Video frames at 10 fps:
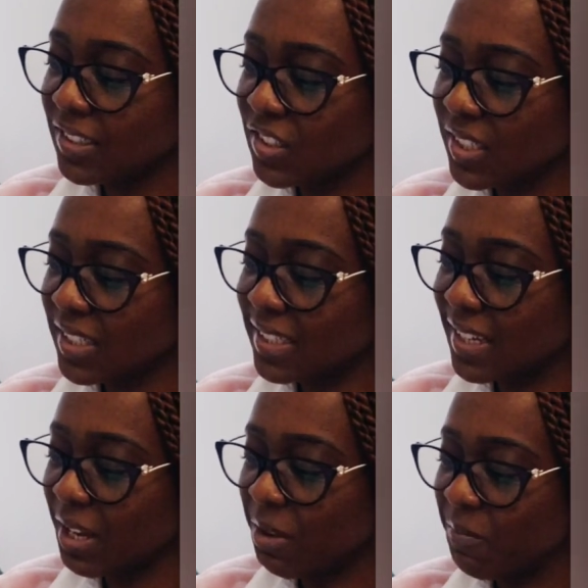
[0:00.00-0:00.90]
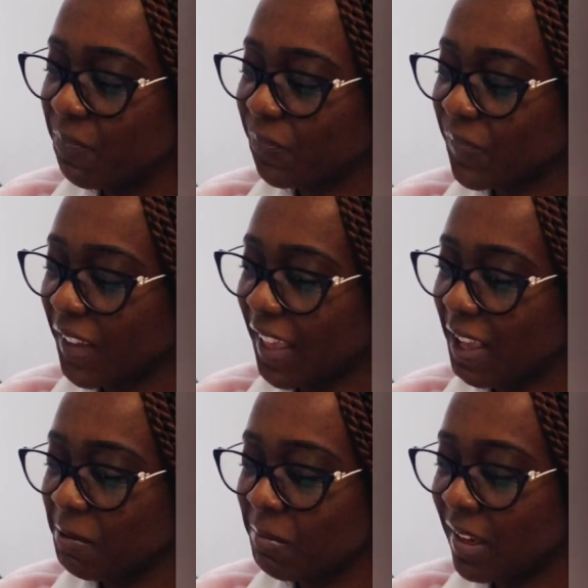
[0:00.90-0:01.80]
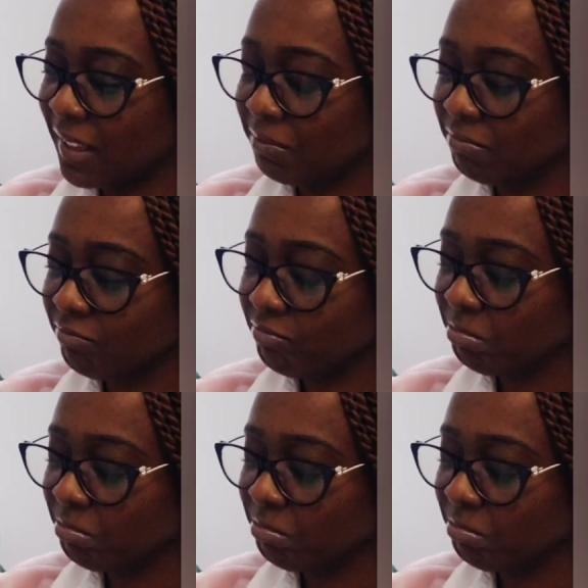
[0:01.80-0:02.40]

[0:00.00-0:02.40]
Jesus' name. Amen.